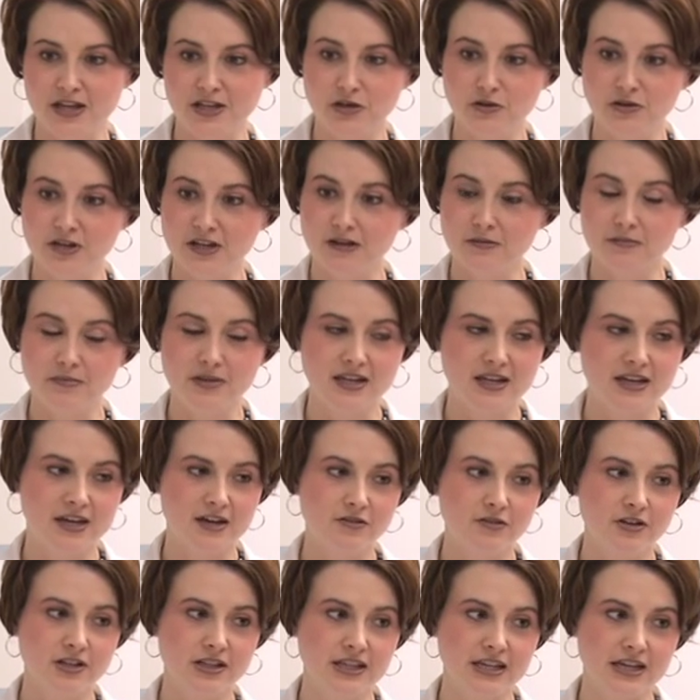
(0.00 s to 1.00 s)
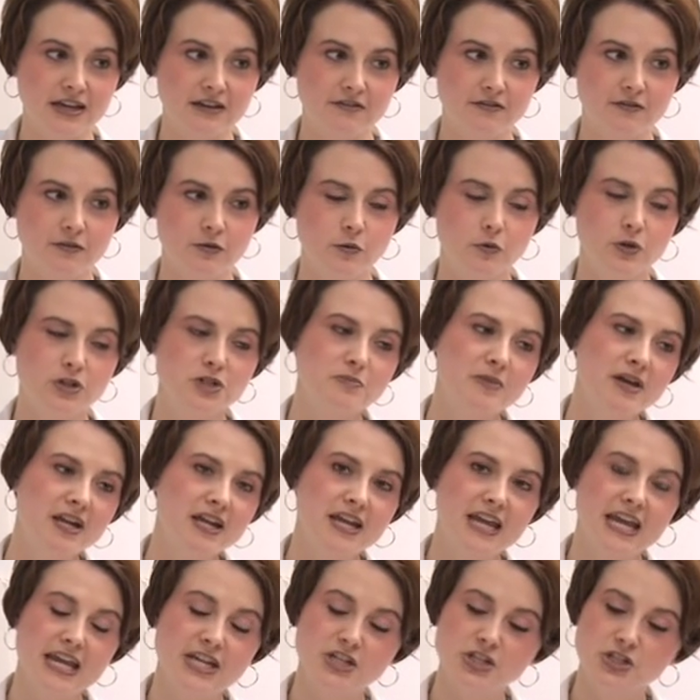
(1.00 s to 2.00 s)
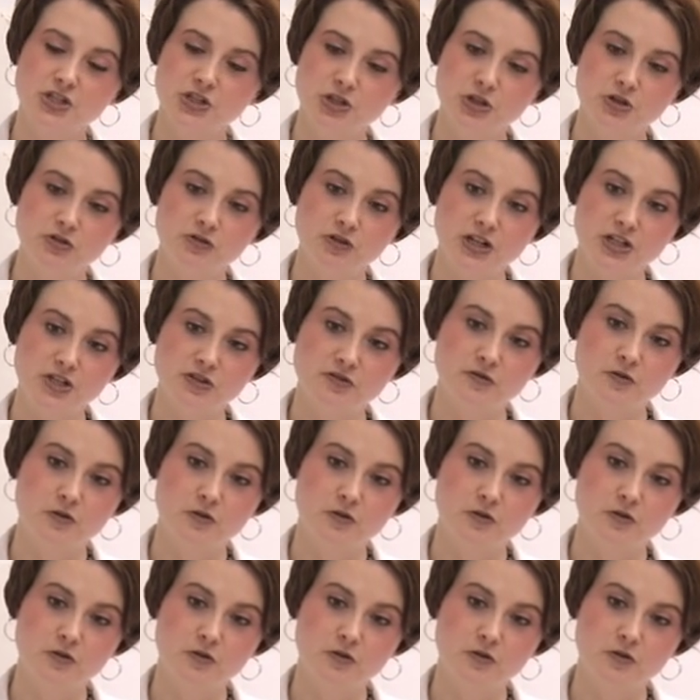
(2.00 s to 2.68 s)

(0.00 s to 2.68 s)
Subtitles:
and you need immediate relief, which medication do you reach